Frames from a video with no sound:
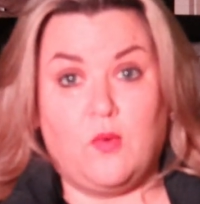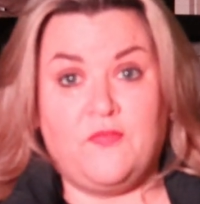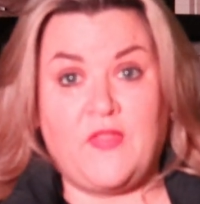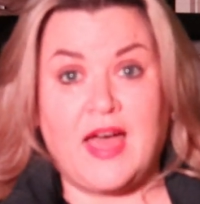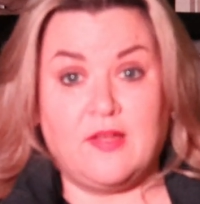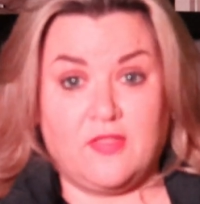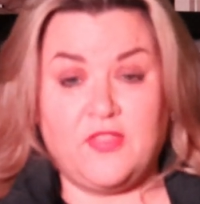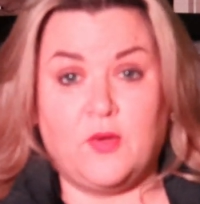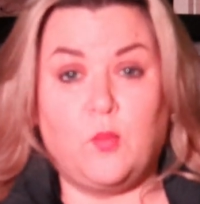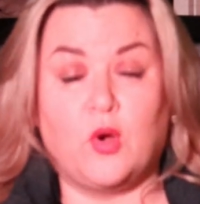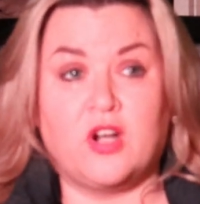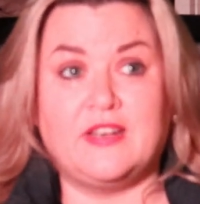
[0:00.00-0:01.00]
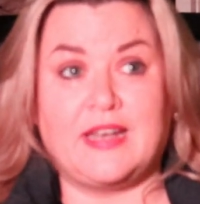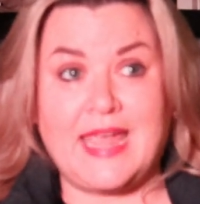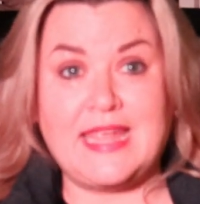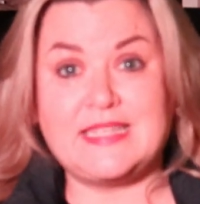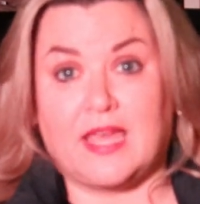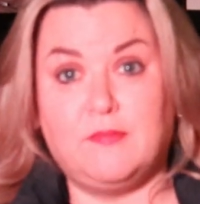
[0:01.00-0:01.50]
that the word
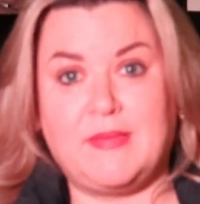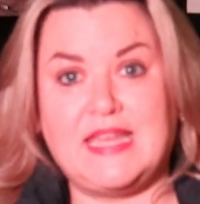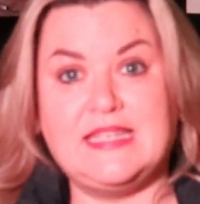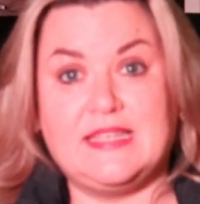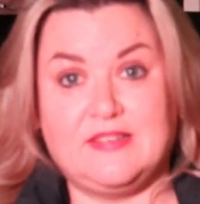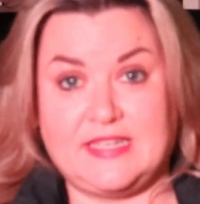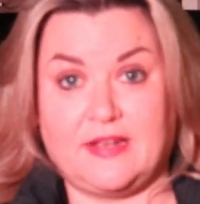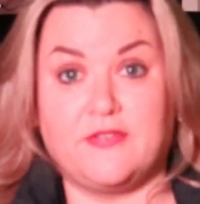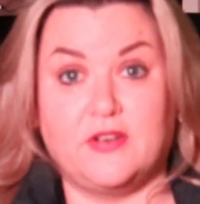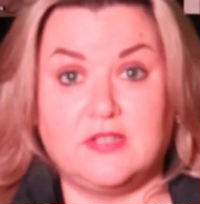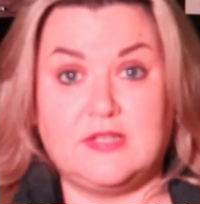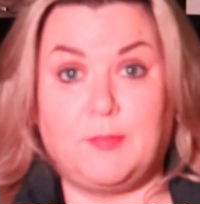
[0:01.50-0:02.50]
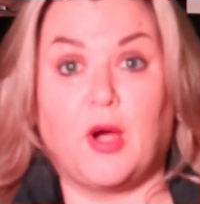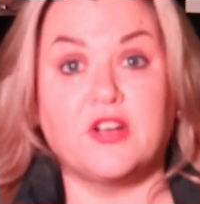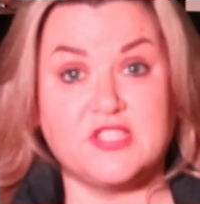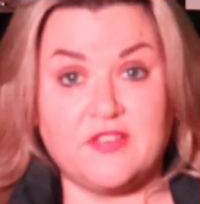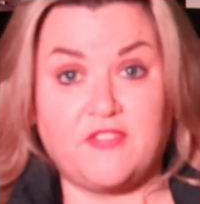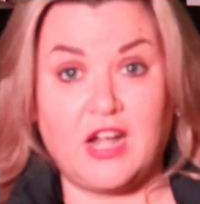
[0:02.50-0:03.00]
night can mean different
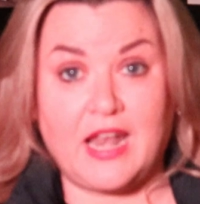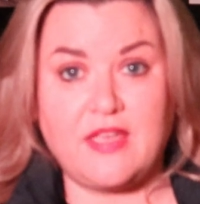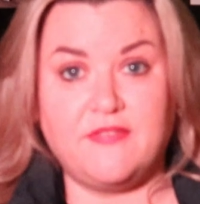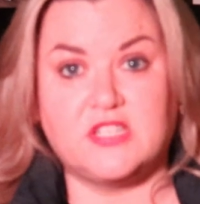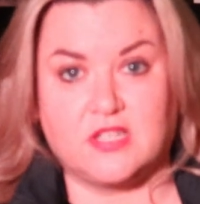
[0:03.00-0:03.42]
parts of our life.